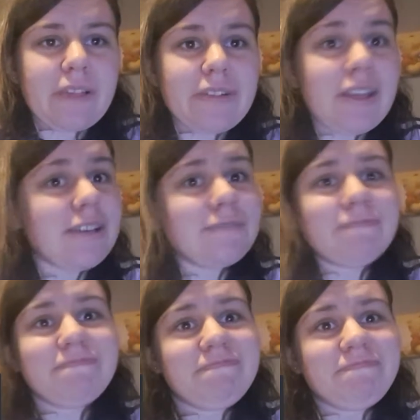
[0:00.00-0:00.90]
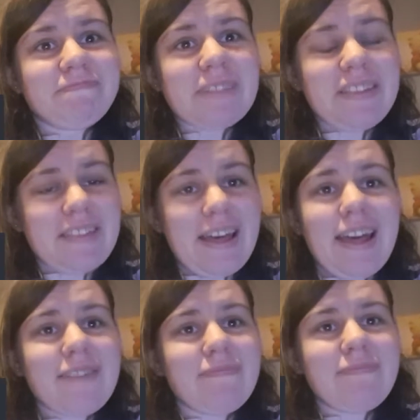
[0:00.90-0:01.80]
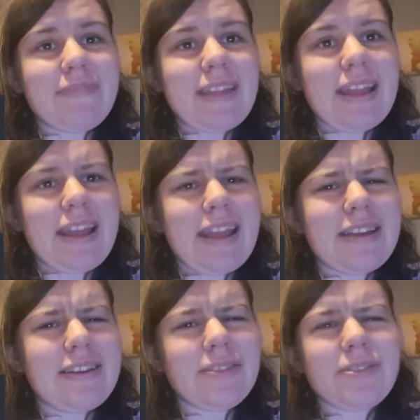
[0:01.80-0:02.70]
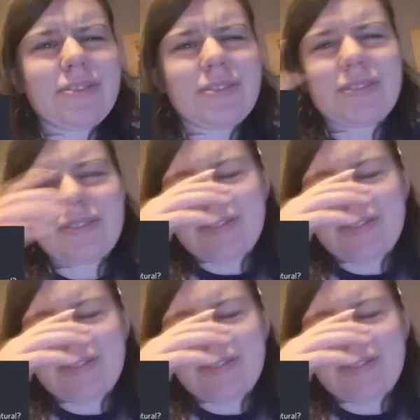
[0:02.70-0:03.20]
So yeah, there's that. And there's also,